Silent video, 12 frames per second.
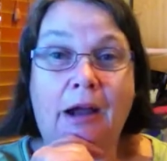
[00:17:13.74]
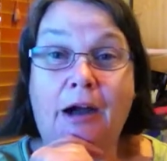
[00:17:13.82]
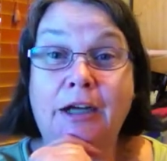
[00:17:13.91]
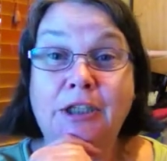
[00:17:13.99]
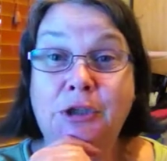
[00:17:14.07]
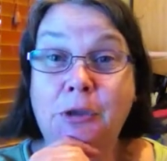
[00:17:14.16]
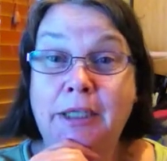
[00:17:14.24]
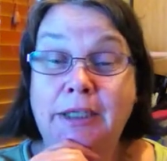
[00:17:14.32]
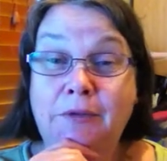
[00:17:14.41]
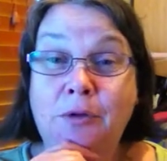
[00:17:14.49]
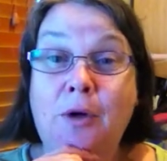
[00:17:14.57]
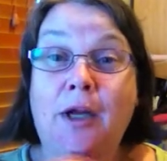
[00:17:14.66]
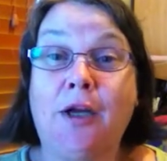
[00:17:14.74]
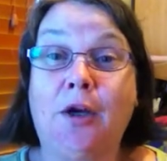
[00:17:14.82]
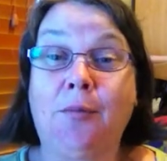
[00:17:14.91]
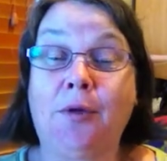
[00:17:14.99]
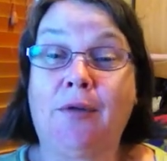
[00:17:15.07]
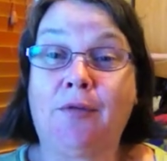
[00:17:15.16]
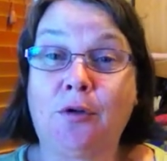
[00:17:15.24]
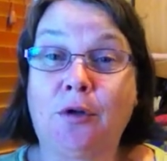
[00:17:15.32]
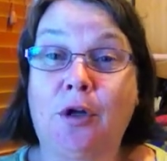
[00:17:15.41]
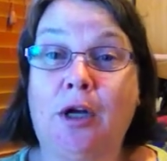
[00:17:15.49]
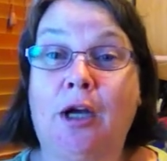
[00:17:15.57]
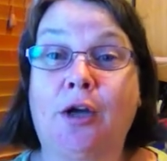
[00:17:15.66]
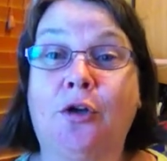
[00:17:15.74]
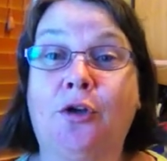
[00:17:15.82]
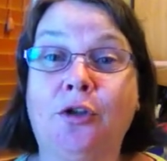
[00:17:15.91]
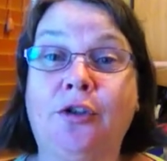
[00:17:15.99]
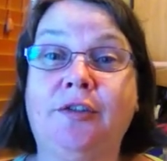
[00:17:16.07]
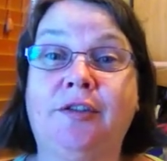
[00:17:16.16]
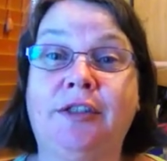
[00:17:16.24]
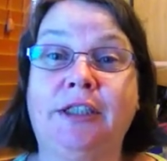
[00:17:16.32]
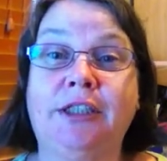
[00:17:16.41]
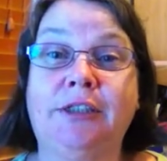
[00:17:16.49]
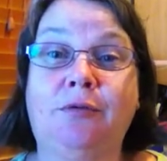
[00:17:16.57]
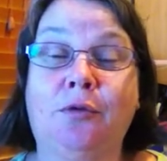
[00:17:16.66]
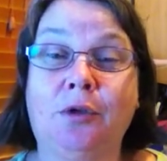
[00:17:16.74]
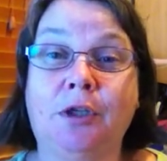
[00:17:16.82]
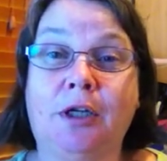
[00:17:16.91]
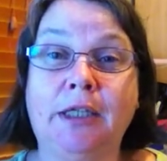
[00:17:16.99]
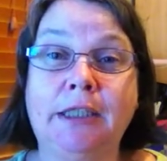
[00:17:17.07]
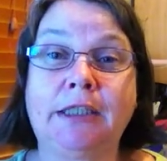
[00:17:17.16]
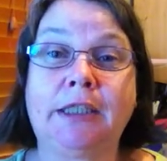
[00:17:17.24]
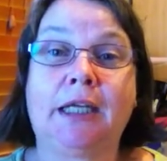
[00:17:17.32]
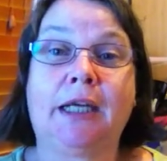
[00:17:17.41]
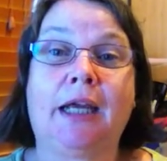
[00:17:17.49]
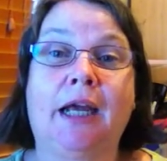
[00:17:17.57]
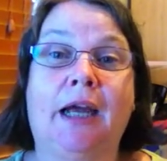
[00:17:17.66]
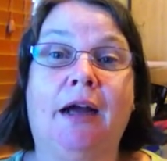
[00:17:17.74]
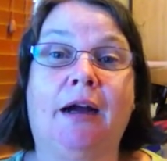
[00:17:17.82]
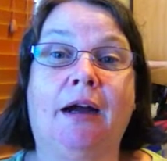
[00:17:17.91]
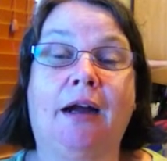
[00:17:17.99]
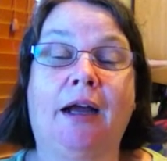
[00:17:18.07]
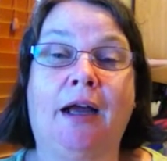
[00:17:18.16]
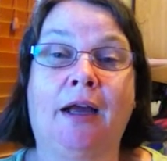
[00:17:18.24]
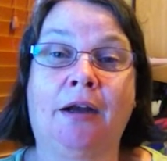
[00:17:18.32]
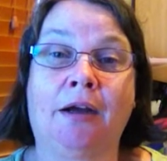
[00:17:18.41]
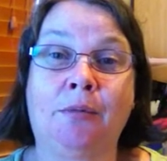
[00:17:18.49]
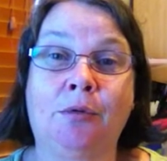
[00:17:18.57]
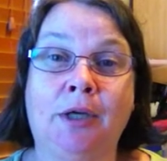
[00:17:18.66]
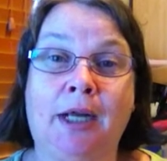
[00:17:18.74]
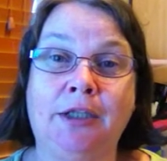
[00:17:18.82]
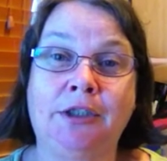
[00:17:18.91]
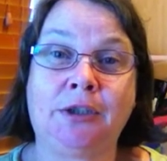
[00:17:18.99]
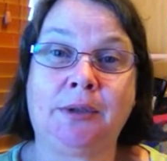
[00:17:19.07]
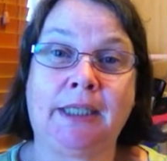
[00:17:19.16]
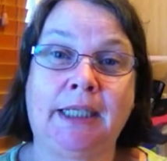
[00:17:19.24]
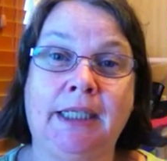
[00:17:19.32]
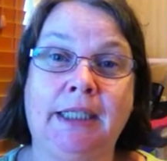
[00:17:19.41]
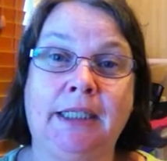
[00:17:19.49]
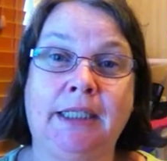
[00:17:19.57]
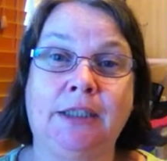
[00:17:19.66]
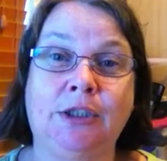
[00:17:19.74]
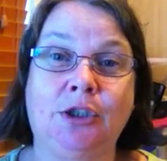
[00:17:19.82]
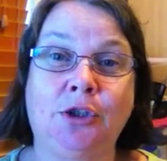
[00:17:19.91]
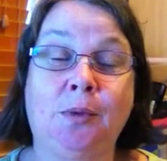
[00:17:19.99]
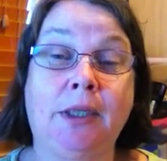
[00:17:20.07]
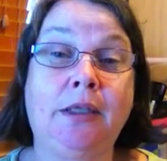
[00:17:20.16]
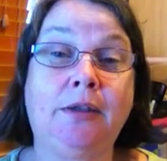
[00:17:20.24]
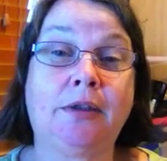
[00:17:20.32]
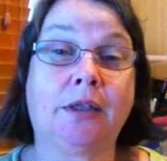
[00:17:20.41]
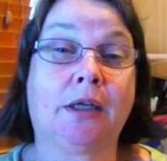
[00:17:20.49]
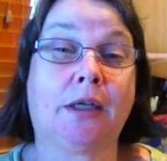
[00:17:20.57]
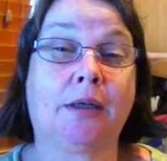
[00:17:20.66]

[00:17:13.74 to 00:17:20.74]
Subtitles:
I shall leave you. I hope you have a good stitchy fortnight. And I will catch you again in 2 weeks.